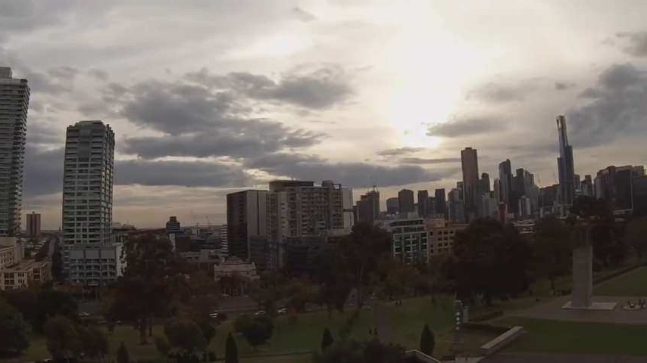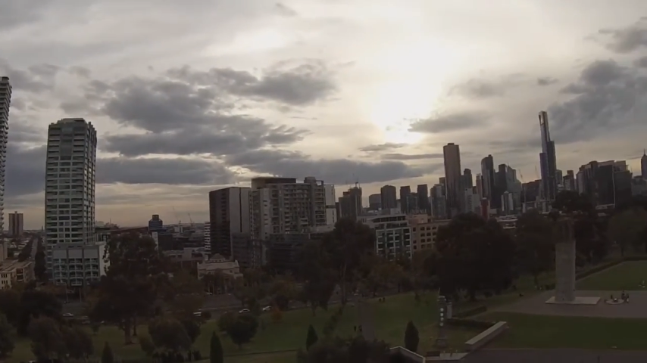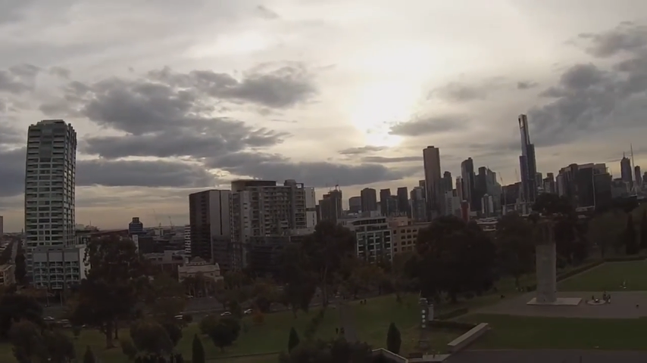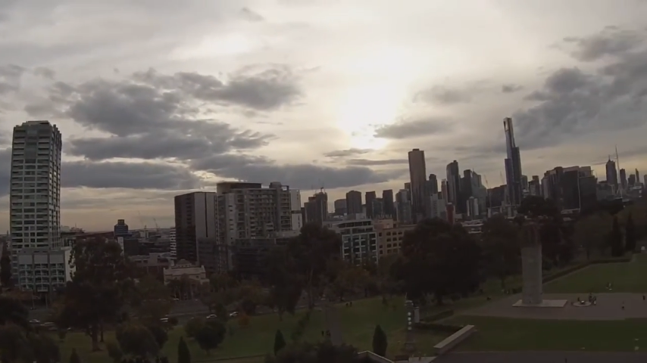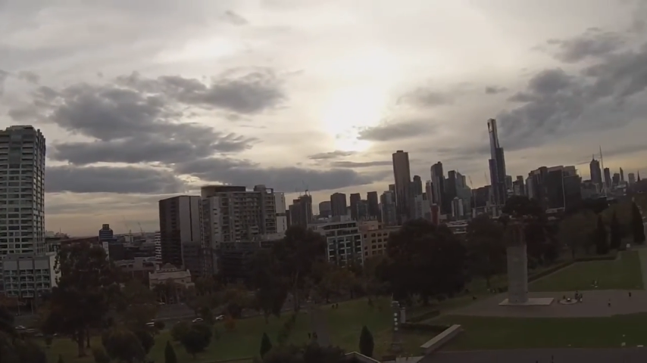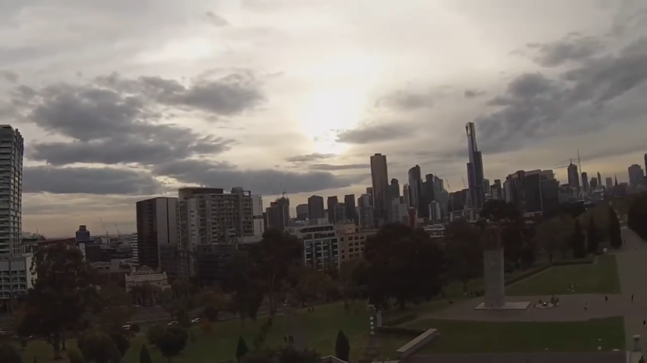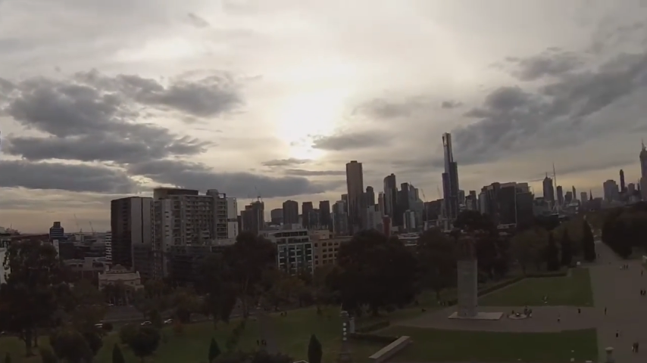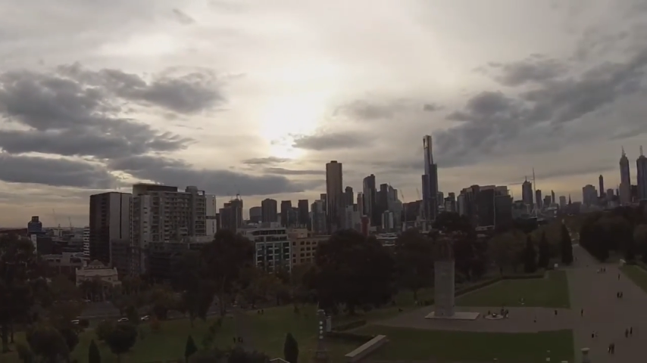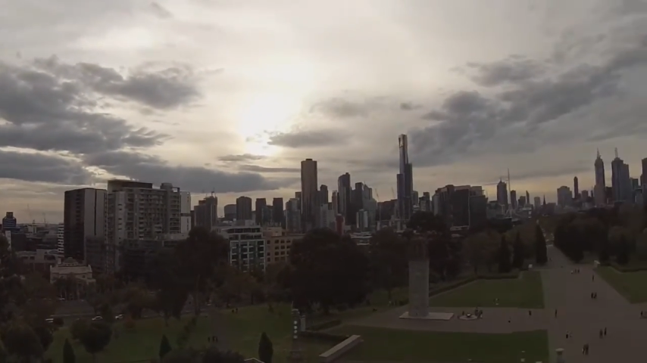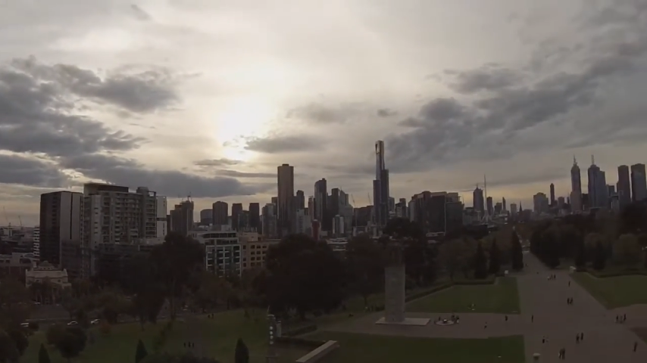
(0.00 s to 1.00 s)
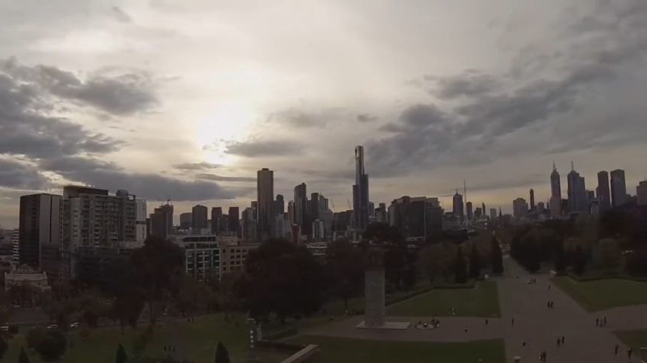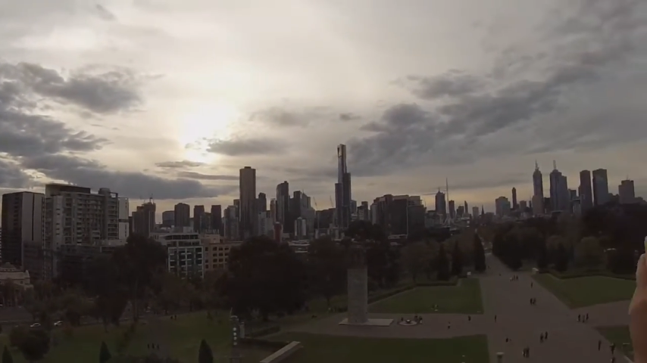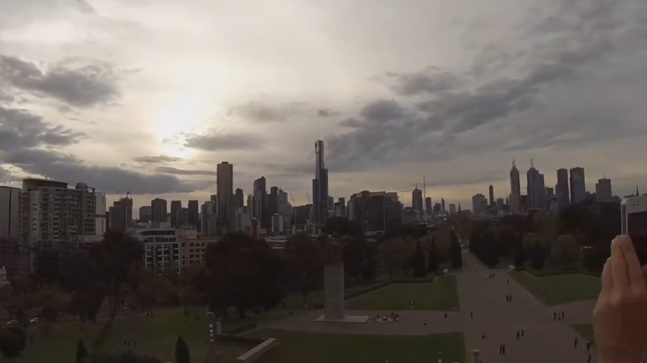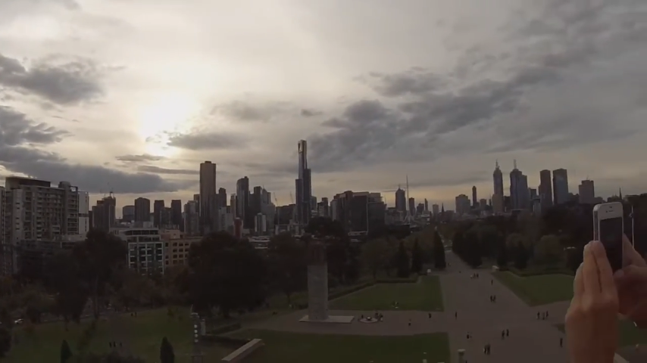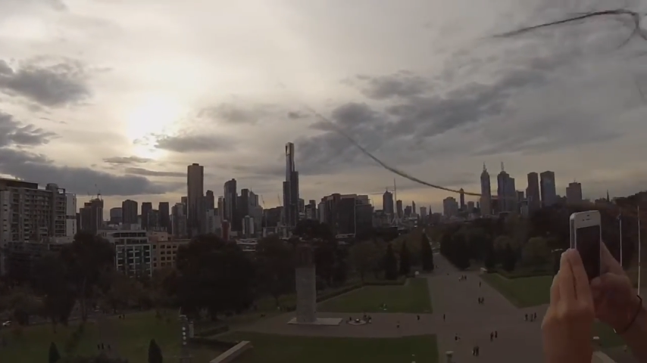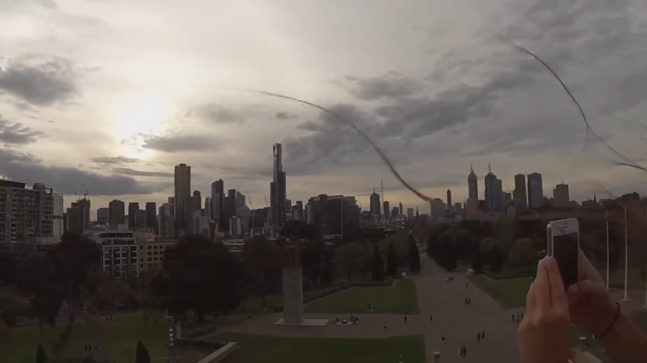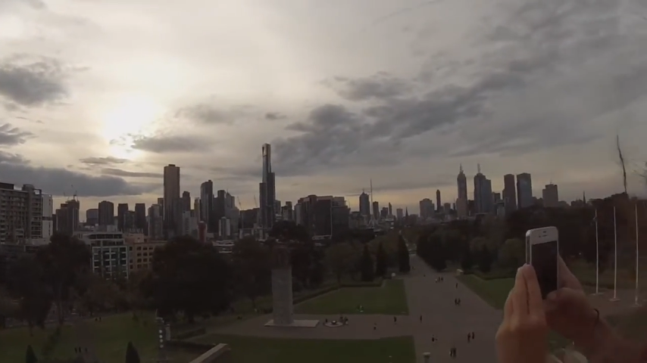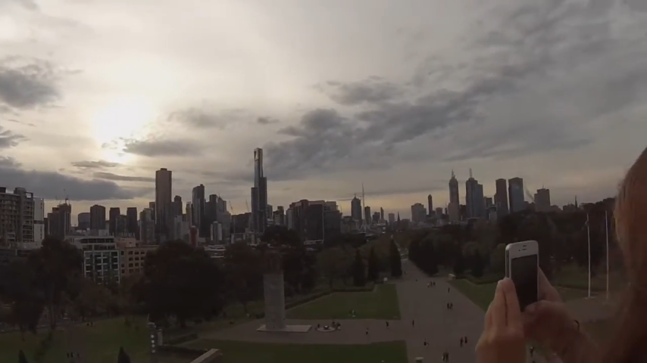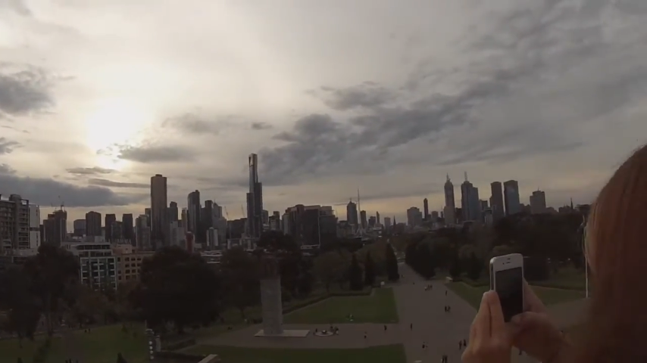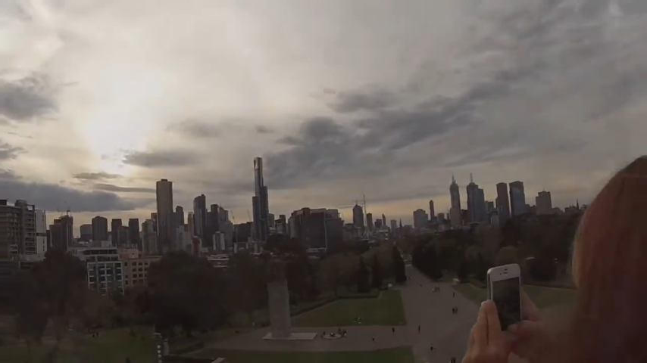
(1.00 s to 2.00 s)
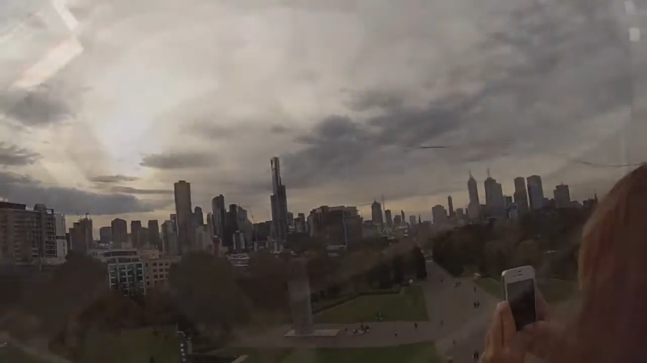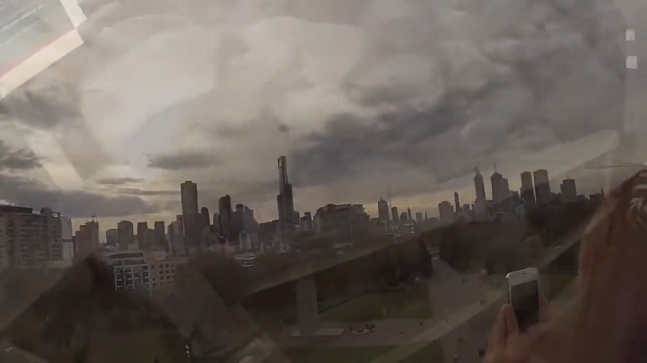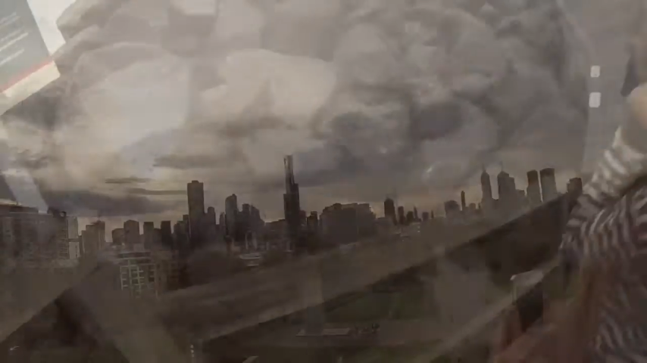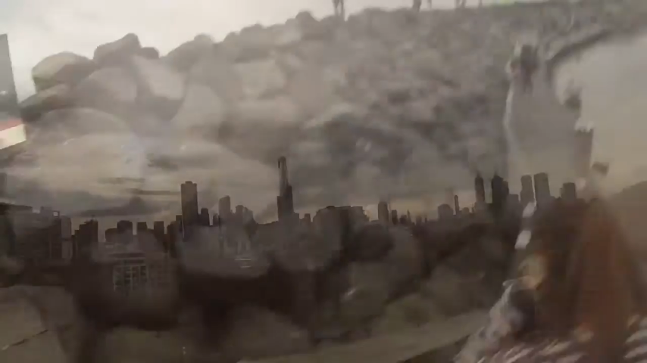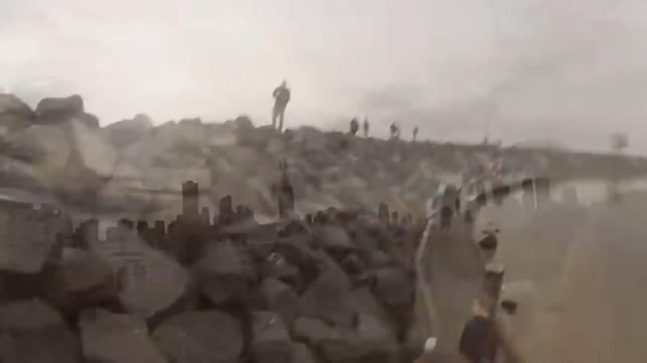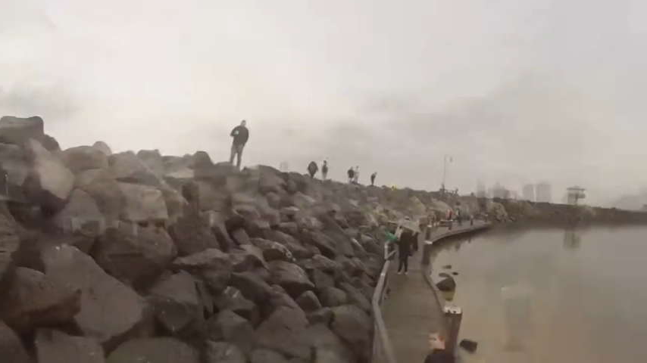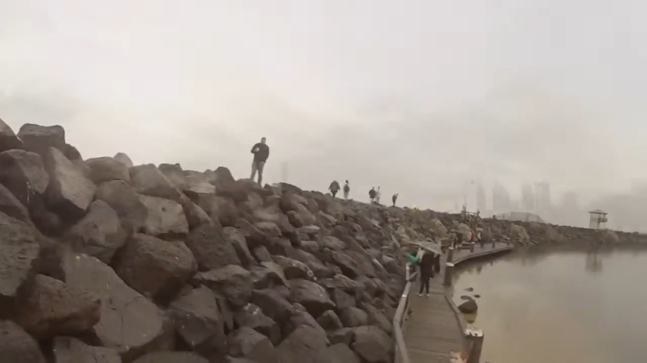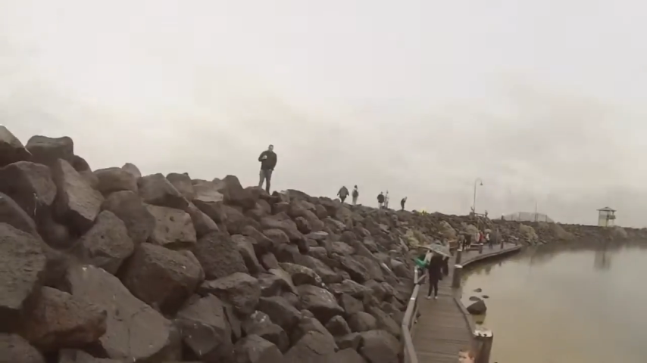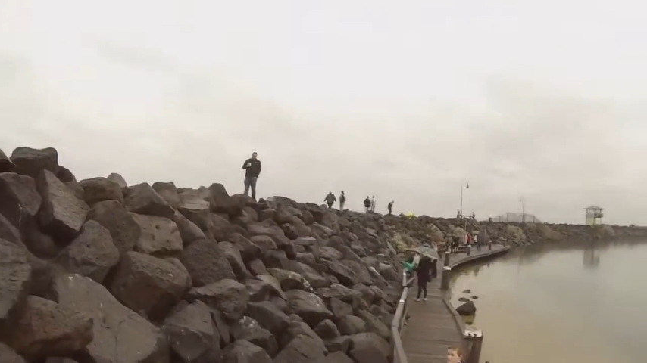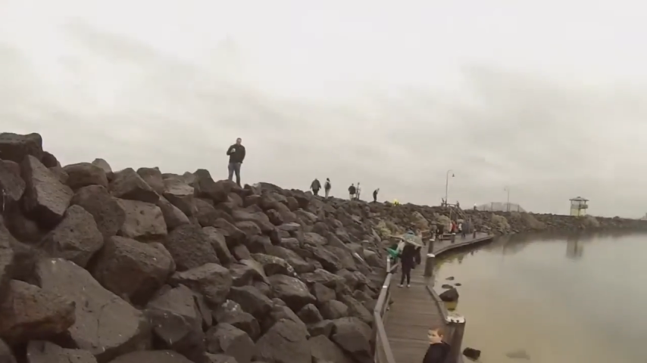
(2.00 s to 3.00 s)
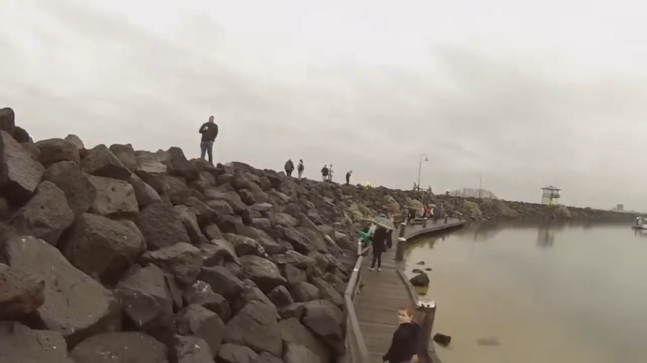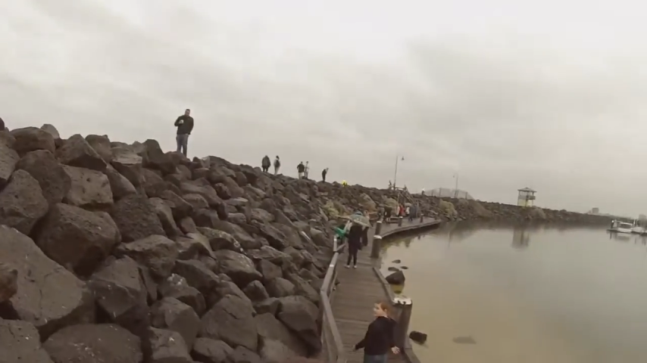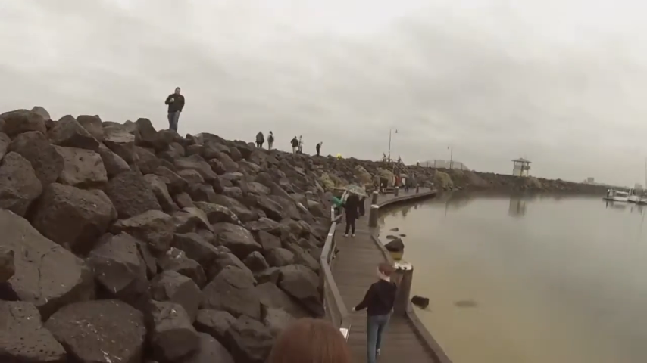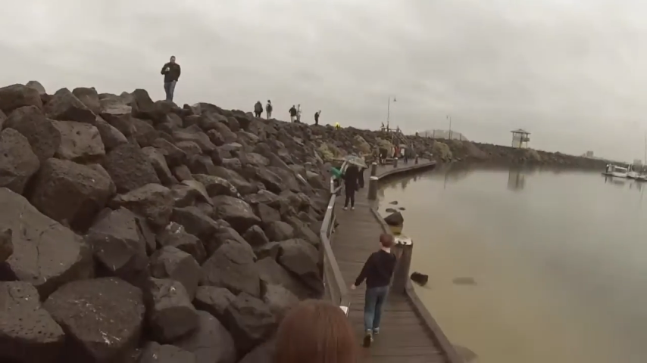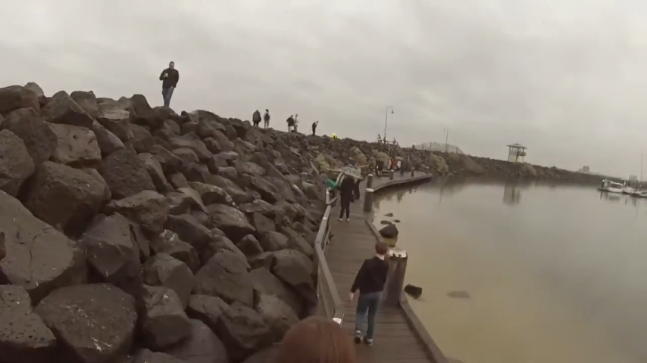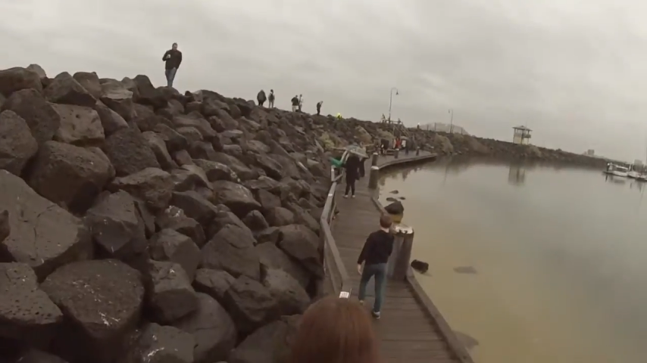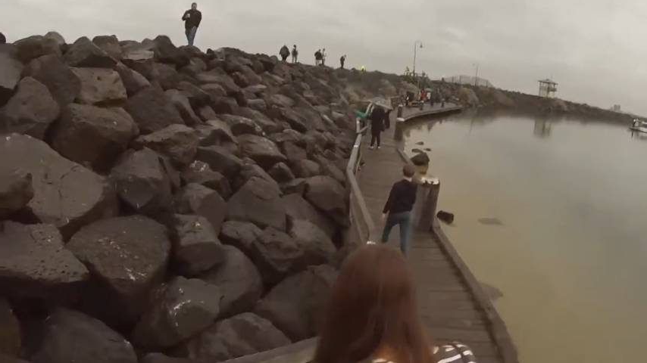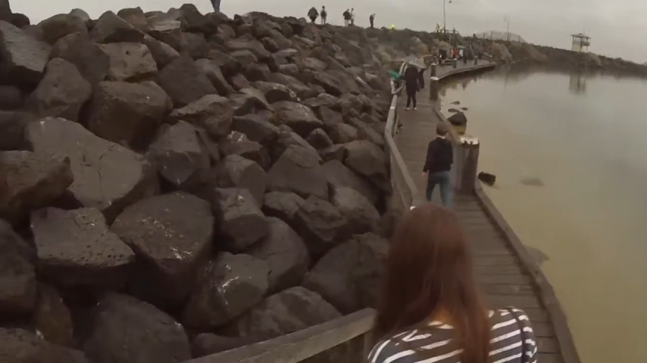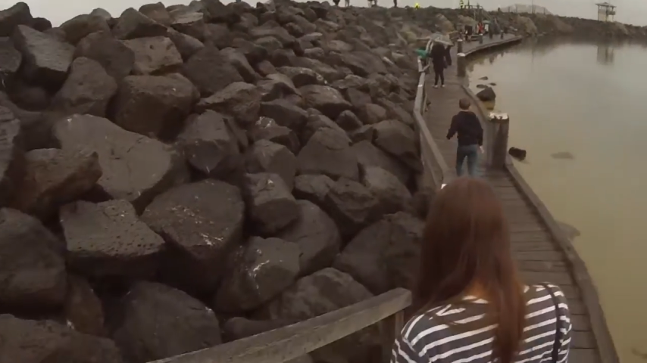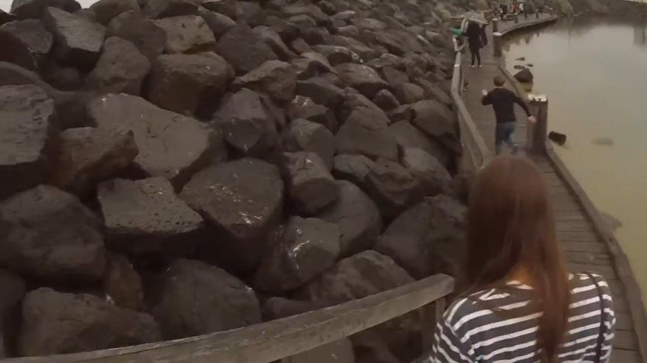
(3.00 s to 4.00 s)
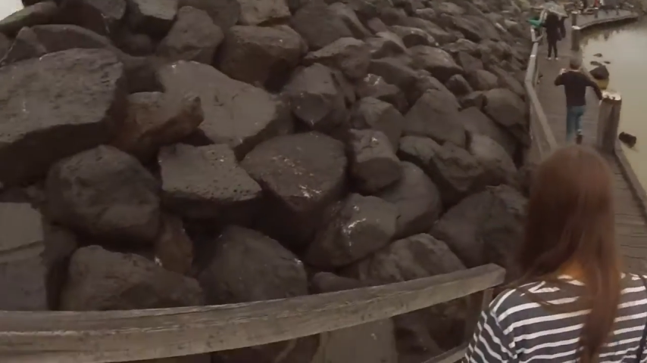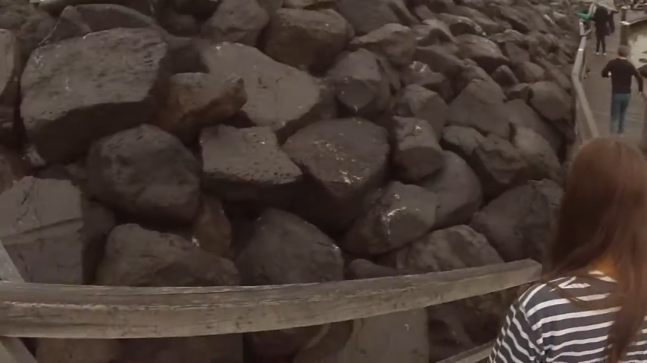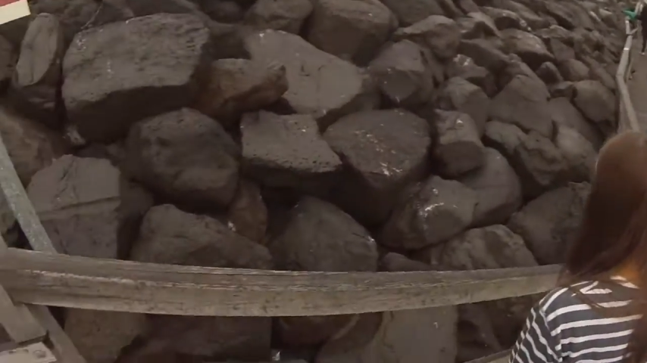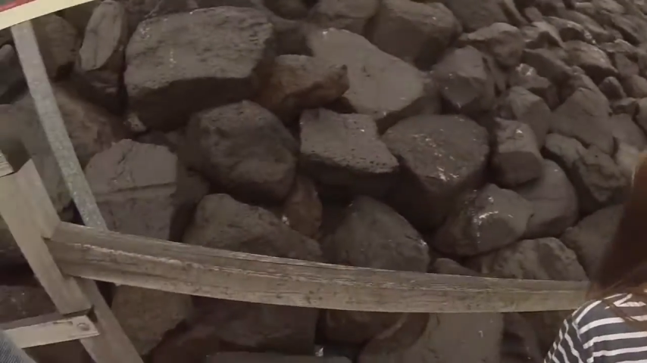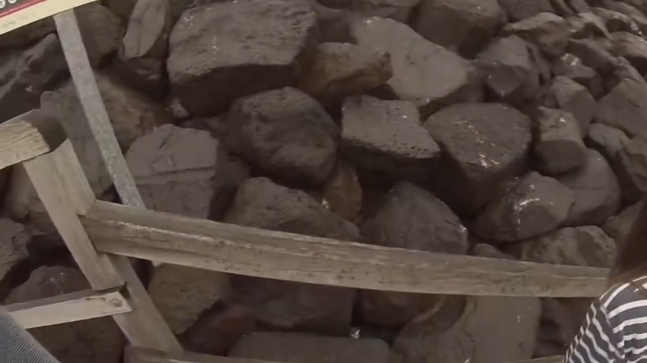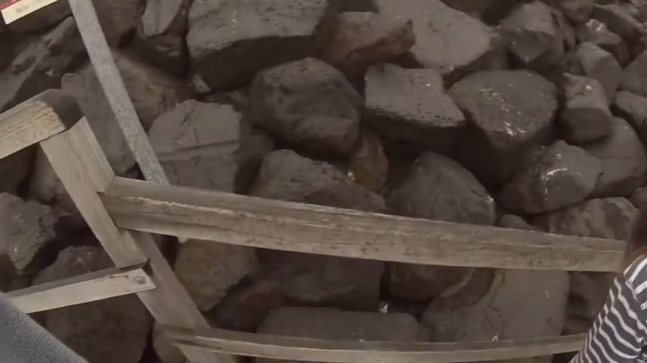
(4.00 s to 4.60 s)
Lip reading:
No face is visible, so there are no lips to read.